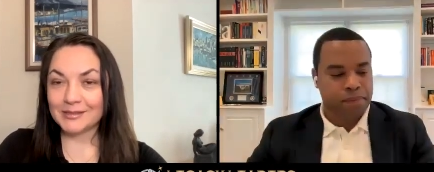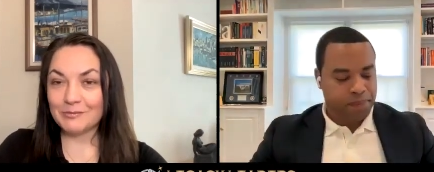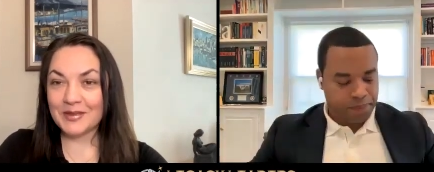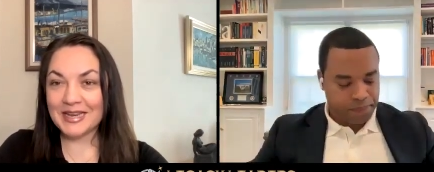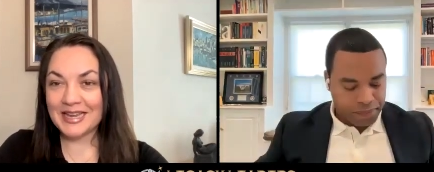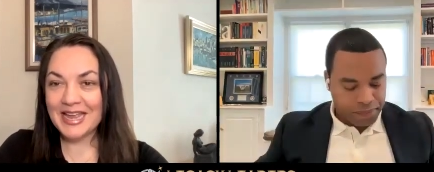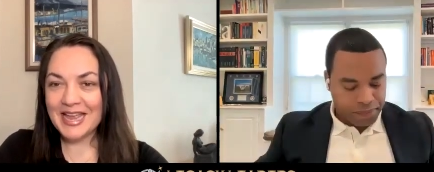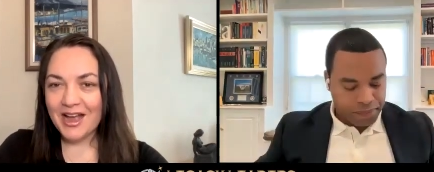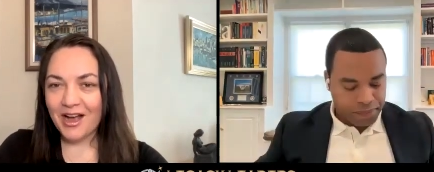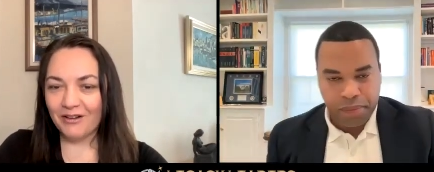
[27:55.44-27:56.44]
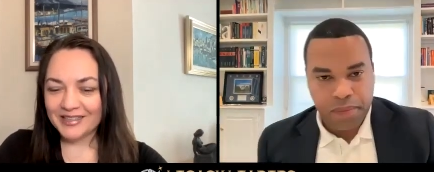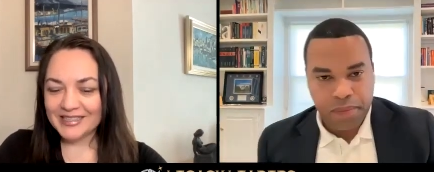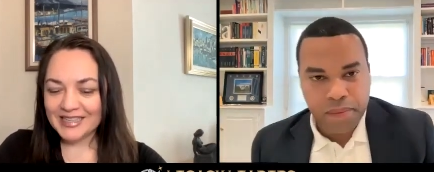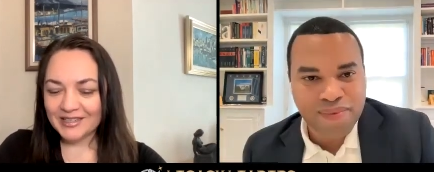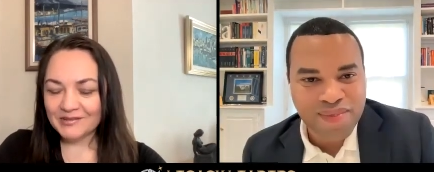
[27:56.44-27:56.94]
Speaker 1: is spinning of
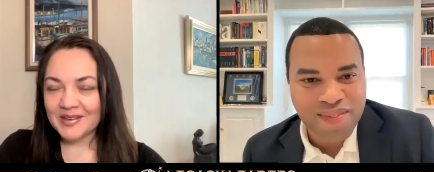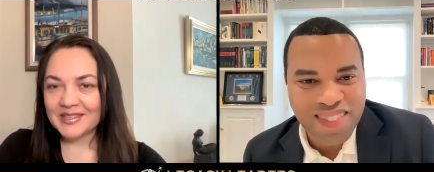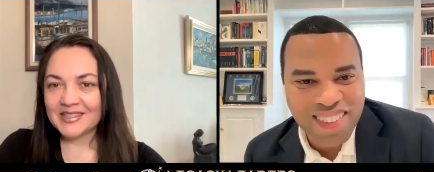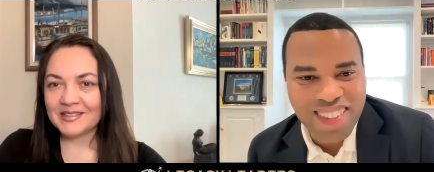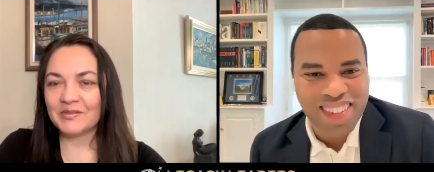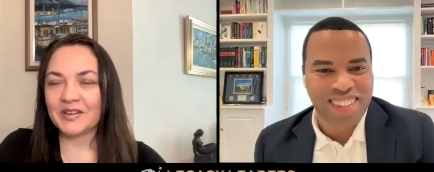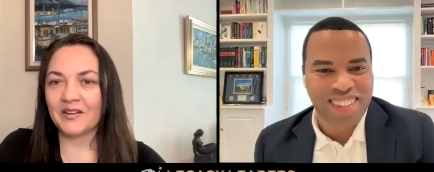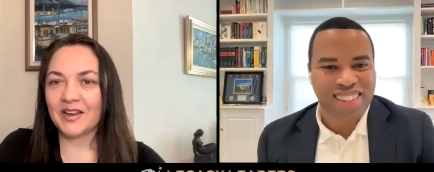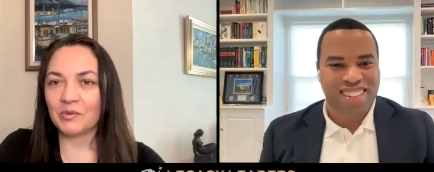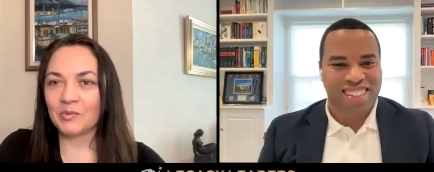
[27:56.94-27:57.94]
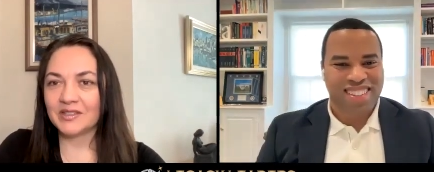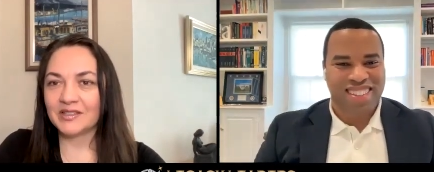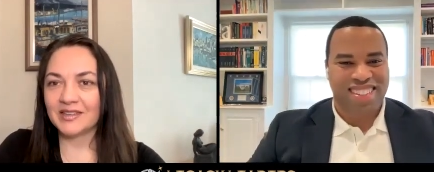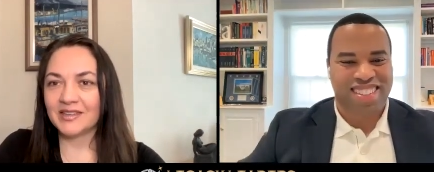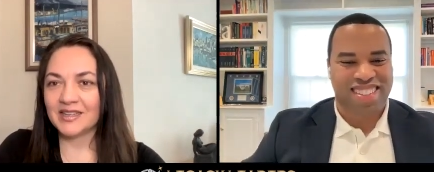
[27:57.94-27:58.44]
excitement and great
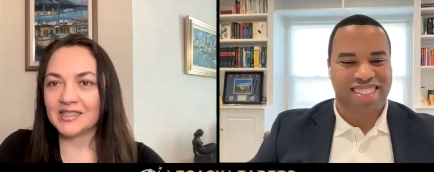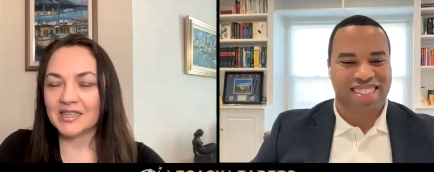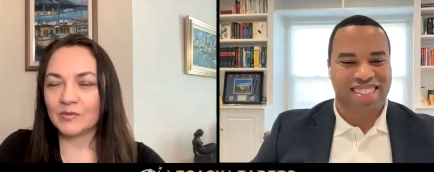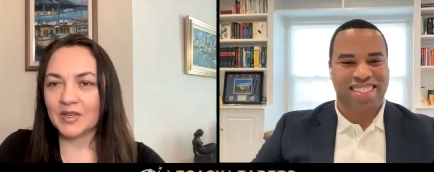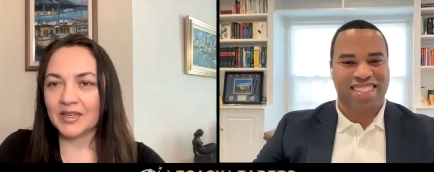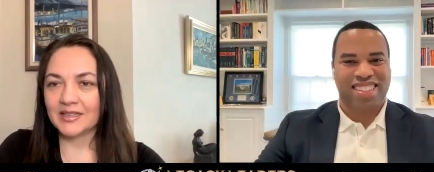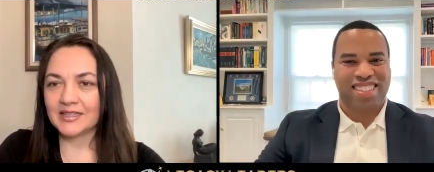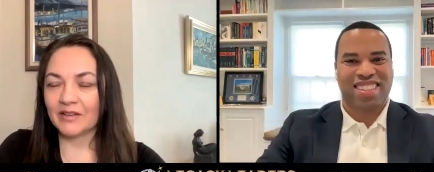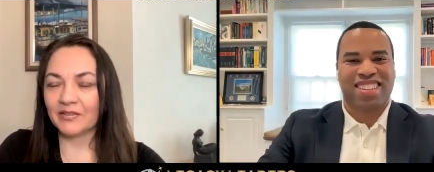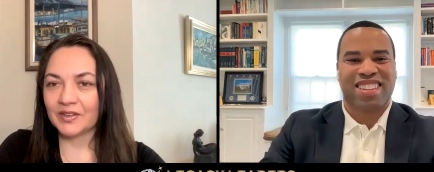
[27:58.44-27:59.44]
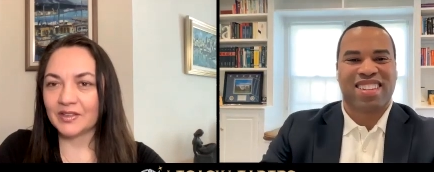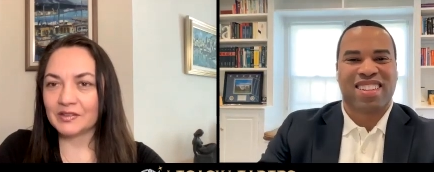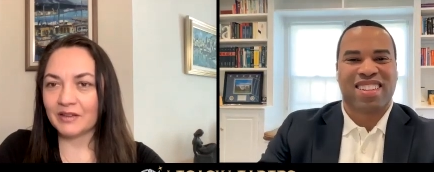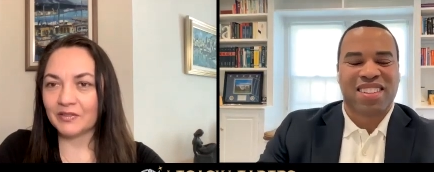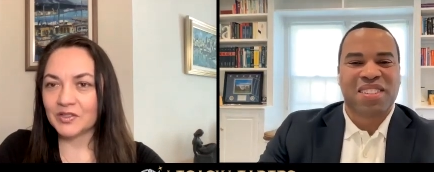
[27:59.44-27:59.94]
opportunities that we can definitely
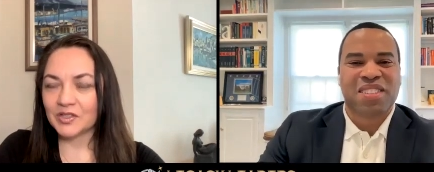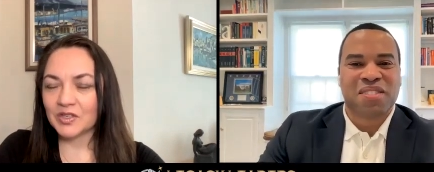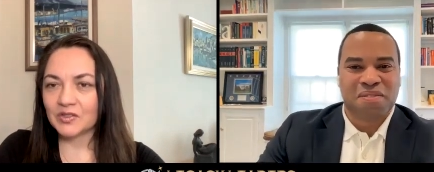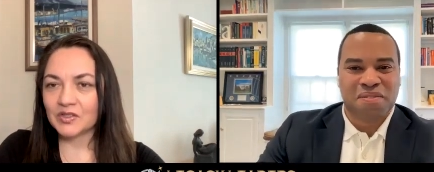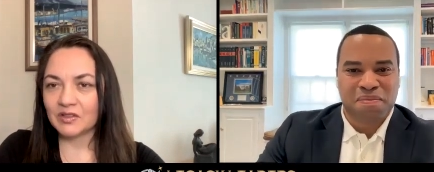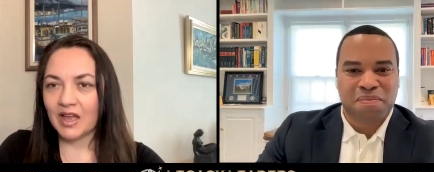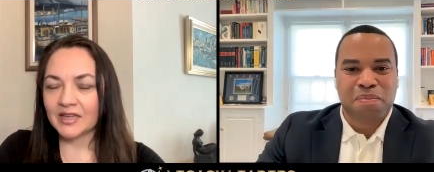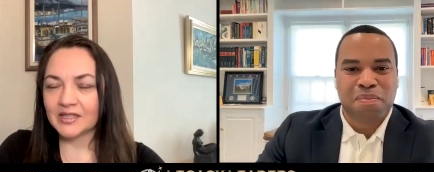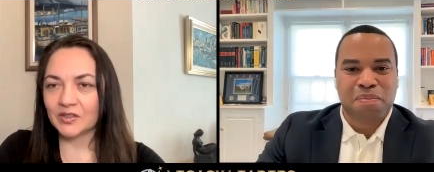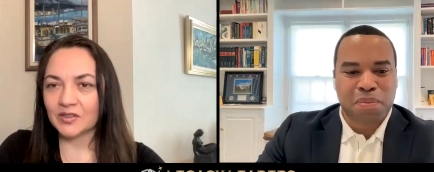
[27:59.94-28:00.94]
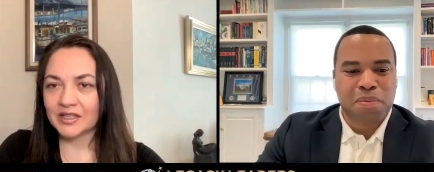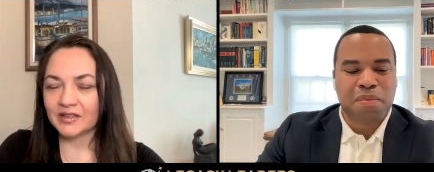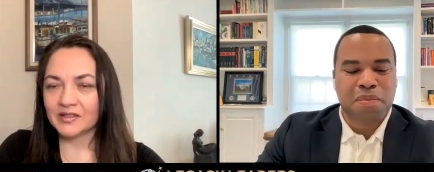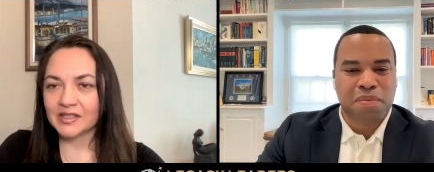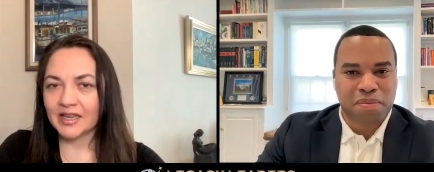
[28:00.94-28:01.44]
leverage and utilize your
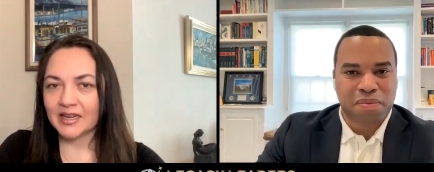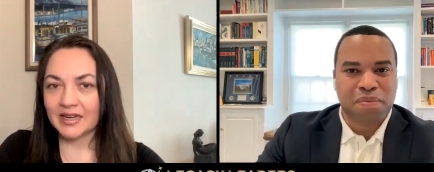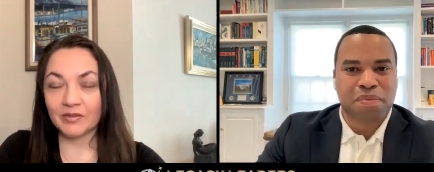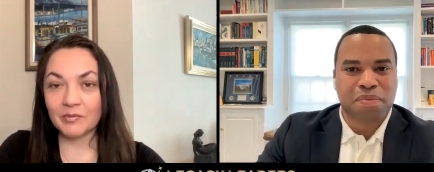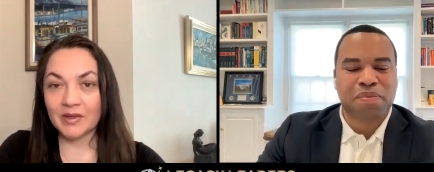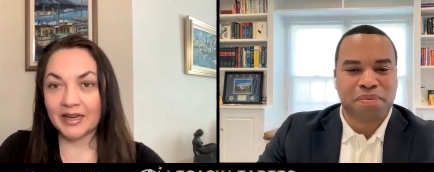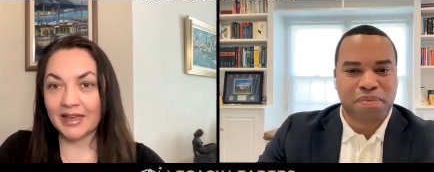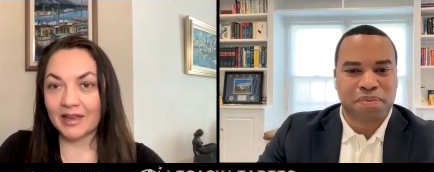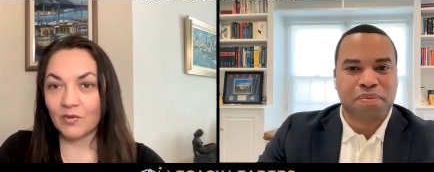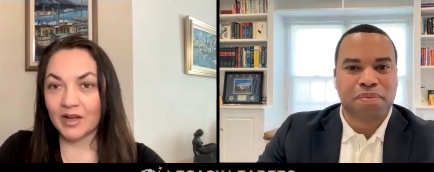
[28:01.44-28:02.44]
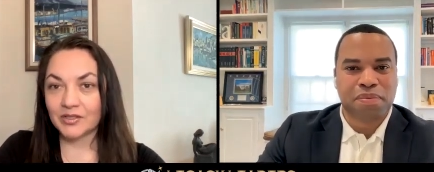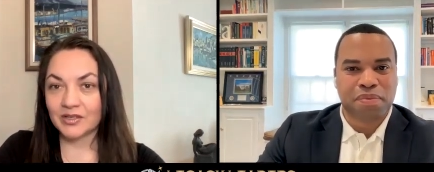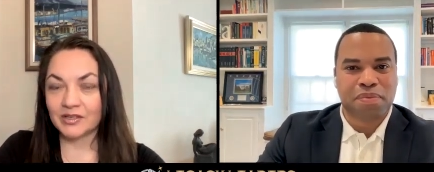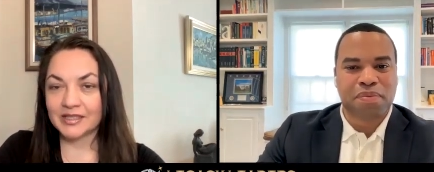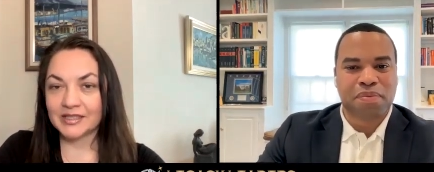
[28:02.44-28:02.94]
skill set. And everybody, again, watching
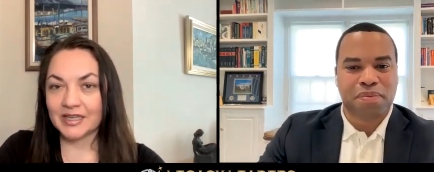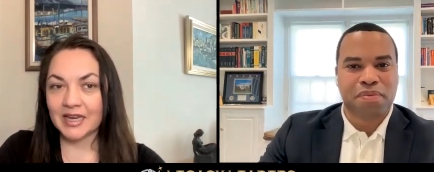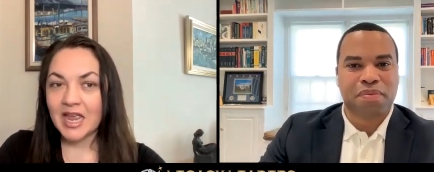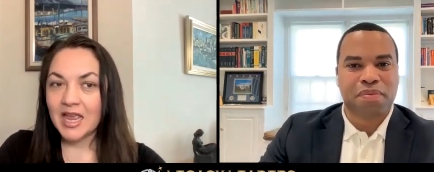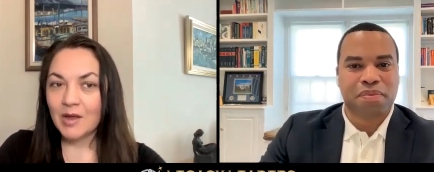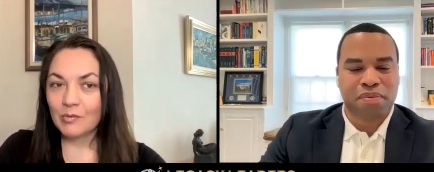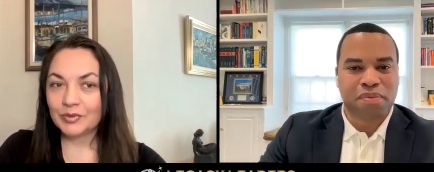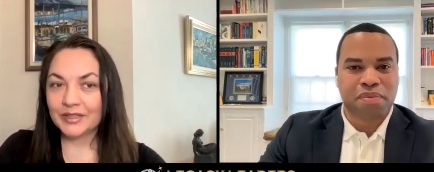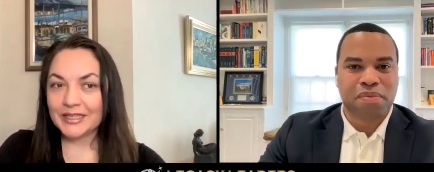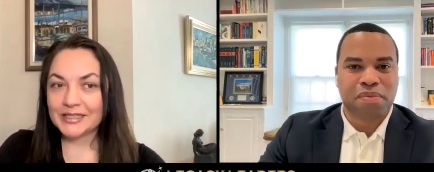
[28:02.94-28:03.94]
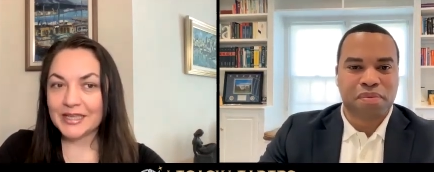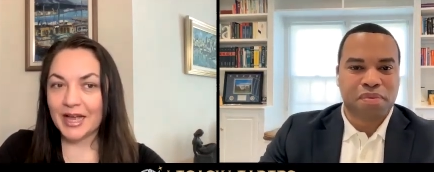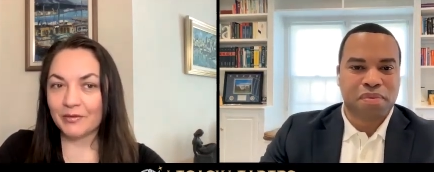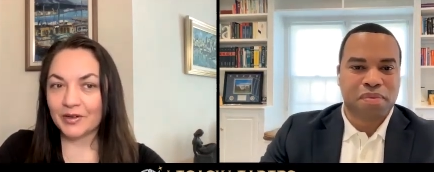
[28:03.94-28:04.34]
and listening, please uh,